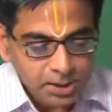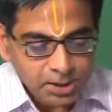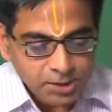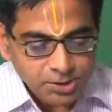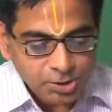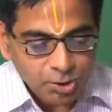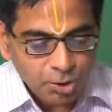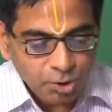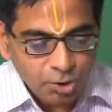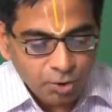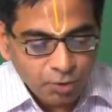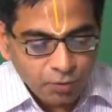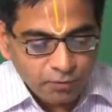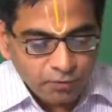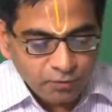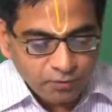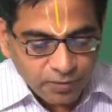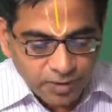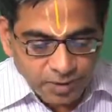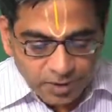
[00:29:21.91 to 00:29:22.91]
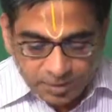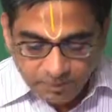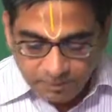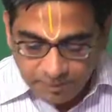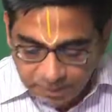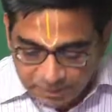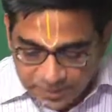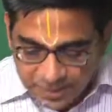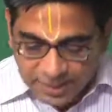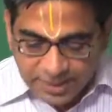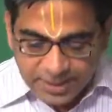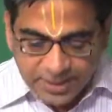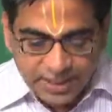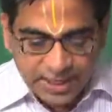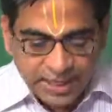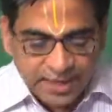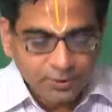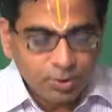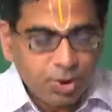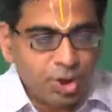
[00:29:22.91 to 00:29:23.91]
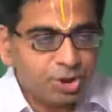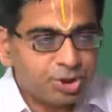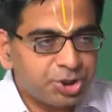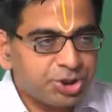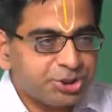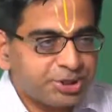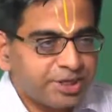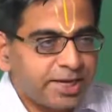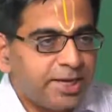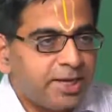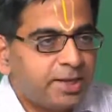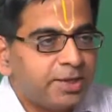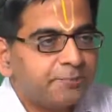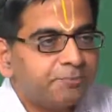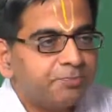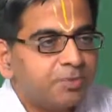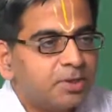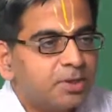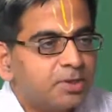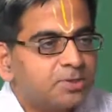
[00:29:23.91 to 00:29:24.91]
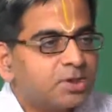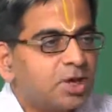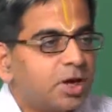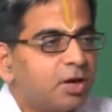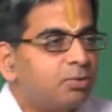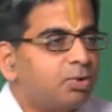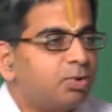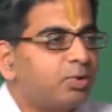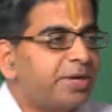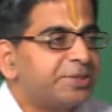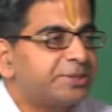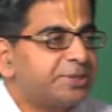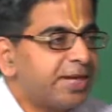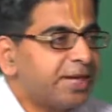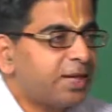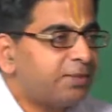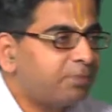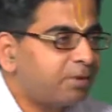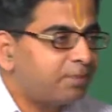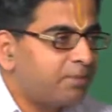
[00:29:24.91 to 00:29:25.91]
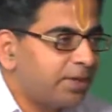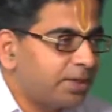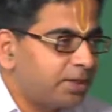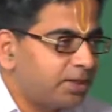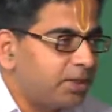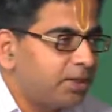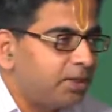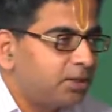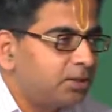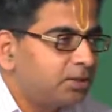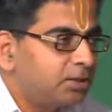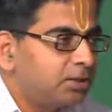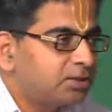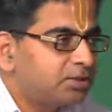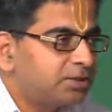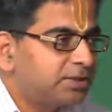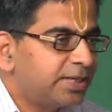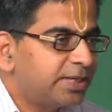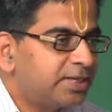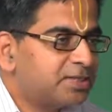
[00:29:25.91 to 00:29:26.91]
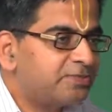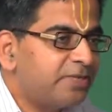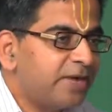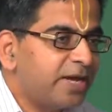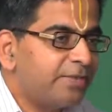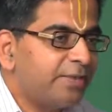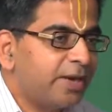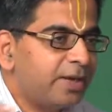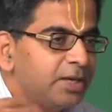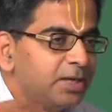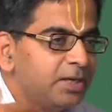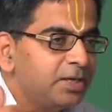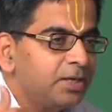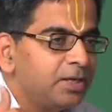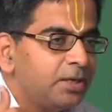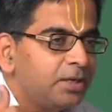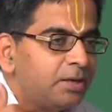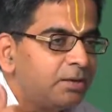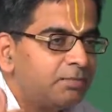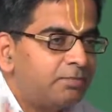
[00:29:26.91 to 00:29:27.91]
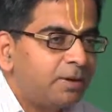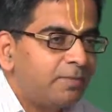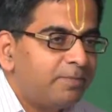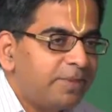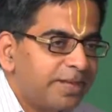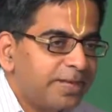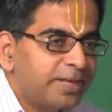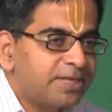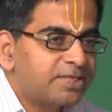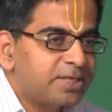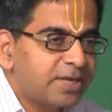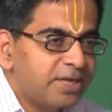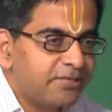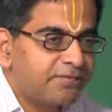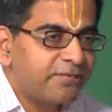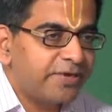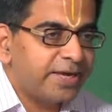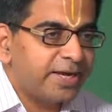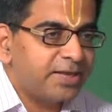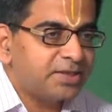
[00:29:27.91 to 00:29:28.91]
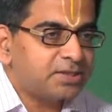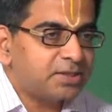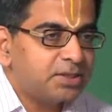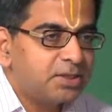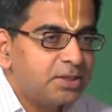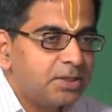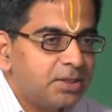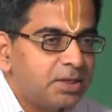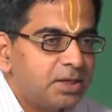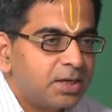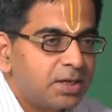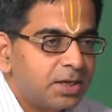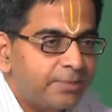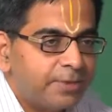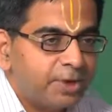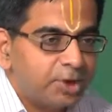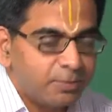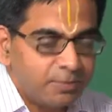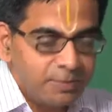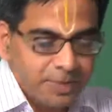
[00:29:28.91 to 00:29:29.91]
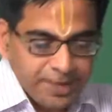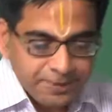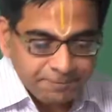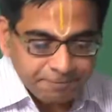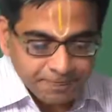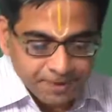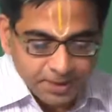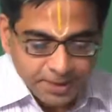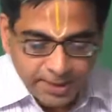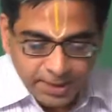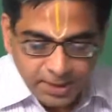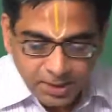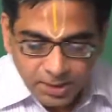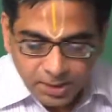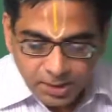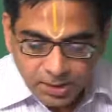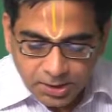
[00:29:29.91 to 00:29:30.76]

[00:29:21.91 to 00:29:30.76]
So, public key I have got to share. So, how do I share a public key? So, that is where my public key certificates come into play, right.